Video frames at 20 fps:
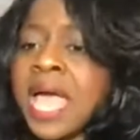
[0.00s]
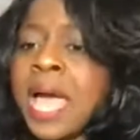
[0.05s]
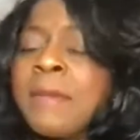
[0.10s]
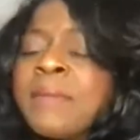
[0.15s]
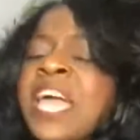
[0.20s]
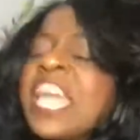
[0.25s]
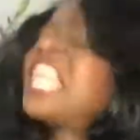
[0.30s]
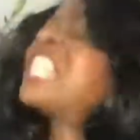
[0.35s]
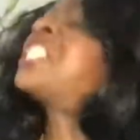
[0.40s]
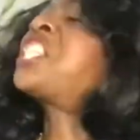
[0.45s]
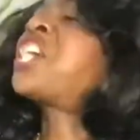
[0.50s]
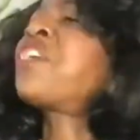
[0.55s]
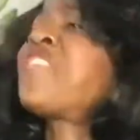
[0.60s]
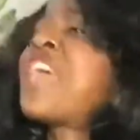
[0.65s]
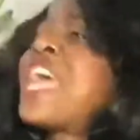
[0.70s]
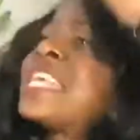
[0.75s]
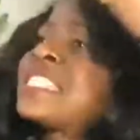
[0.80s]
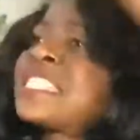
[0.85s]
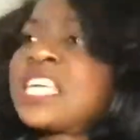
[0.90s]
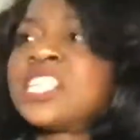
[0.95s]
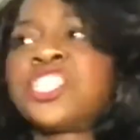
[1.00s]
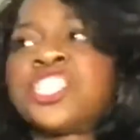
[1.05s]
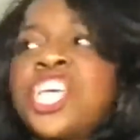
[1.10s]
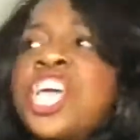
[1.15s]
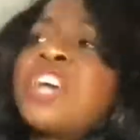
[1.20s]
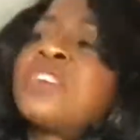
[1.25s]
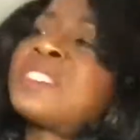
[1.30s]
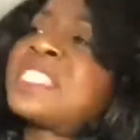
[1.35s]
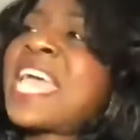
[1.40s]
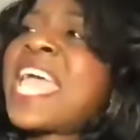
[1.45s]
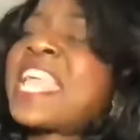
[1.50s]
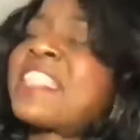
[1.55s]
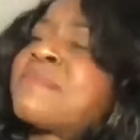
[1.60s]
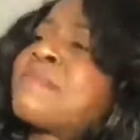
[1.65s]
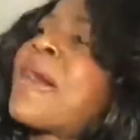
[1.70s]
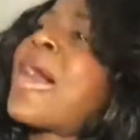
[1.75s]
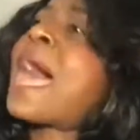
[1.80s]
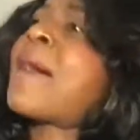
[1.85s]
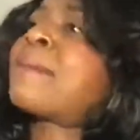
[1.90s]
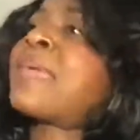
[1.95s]
I'm going to do this on Juneteenth,
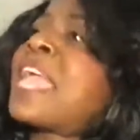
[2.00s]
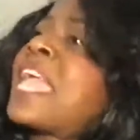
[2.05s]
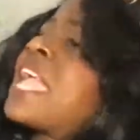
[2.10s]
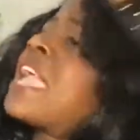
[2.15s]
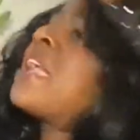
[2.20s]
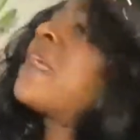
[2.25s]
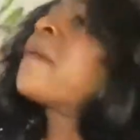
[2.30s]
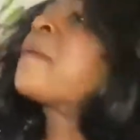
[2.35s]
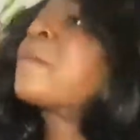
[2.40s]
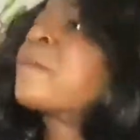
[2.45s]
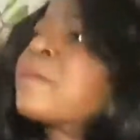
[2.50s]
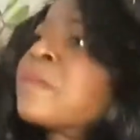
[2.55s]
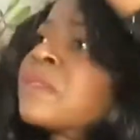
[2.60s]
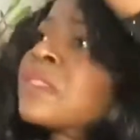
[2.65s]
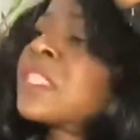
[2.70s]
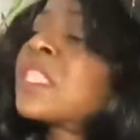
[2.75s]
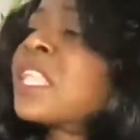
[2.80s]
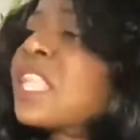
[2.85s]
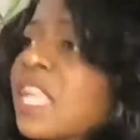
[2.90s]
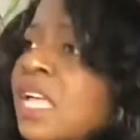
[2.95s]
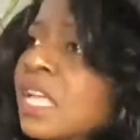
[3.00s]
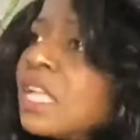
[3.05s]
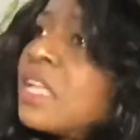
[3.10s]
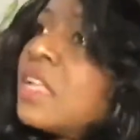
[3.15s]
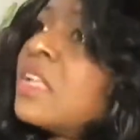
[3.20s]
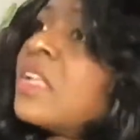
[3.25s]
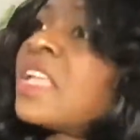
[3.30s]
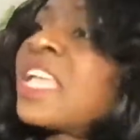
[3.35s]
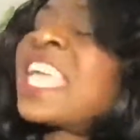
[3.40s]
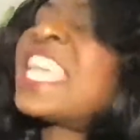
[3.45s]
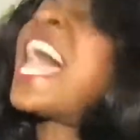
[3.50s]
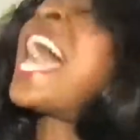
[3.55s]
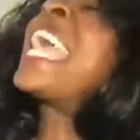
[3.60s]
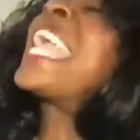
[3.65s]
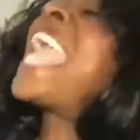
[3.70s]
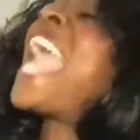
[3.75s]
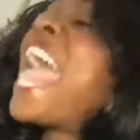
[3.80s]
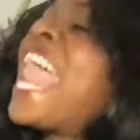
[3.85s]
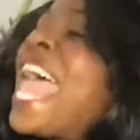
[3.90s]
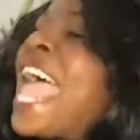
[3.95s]
mommy. Can I
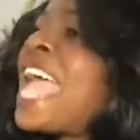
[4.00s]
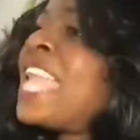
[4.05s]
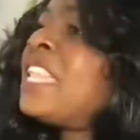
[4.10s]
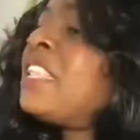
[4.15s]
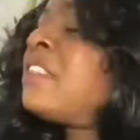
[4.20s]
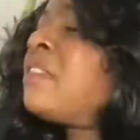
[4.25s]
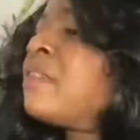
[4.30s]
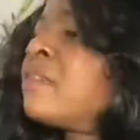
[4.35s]
get it?